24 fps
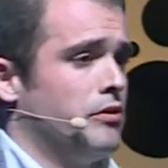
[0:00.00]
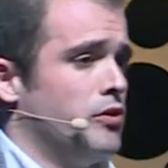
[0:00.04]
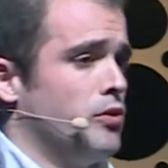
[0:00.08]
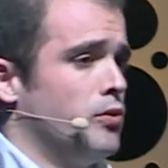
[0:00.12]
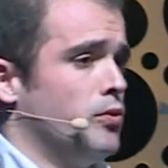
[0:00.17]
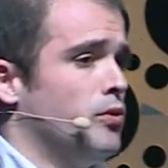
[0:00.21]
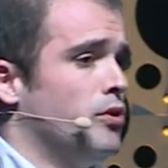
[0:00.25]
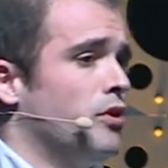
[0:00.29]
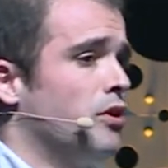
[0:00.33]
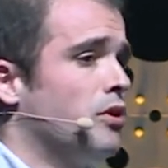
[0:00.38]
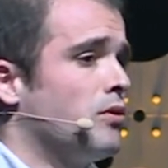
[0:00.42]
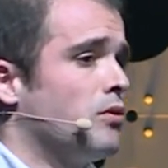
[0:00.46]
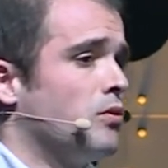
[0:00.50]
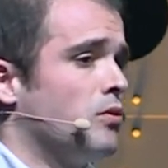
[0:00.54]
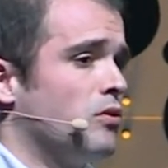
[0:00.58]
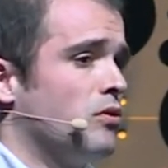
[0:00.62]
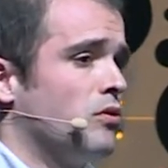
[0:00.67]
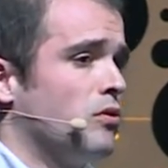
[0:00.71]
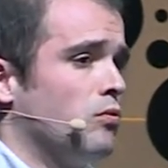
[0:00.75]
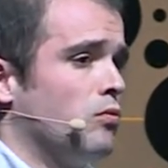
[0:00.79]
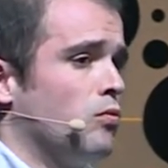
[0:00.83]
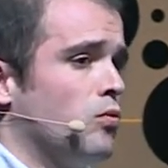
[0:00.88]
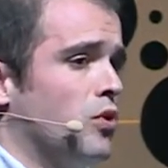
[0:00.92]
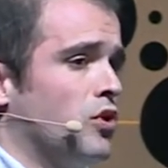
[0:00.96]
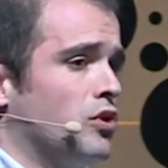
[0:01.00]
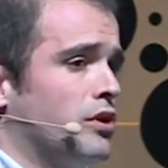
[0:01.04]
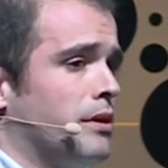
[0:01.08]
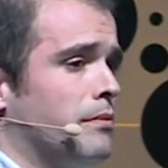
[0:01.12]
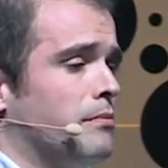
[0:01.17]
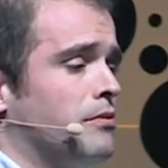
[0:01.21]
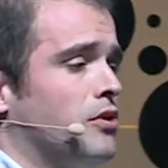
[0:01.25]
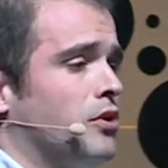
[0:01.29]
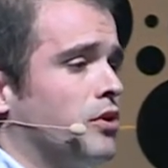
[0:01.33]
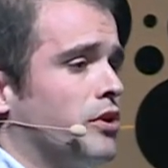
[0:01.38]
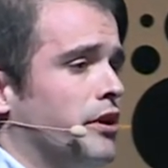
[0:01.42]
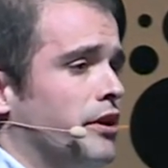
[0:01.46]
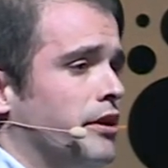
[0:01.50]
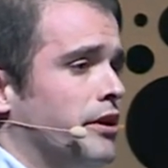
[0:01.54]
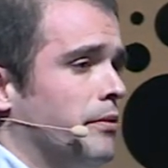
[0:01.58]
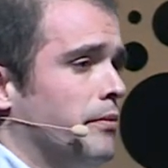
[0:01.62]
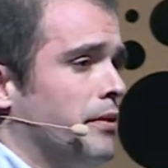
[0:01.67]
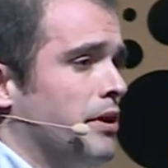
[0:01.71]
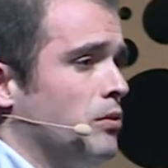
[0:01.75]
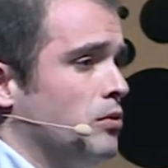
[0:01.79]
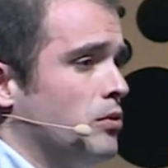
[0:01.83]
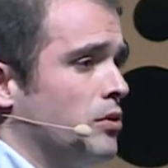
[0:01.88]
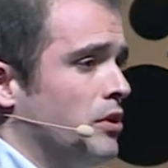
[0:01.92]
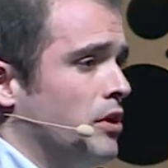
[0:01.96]
you know what I'm talking
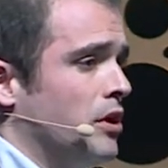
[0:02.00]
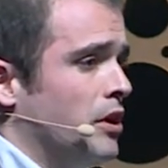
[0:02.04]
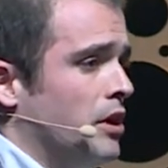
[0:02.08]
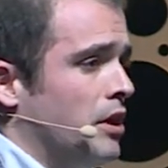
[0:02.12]
about.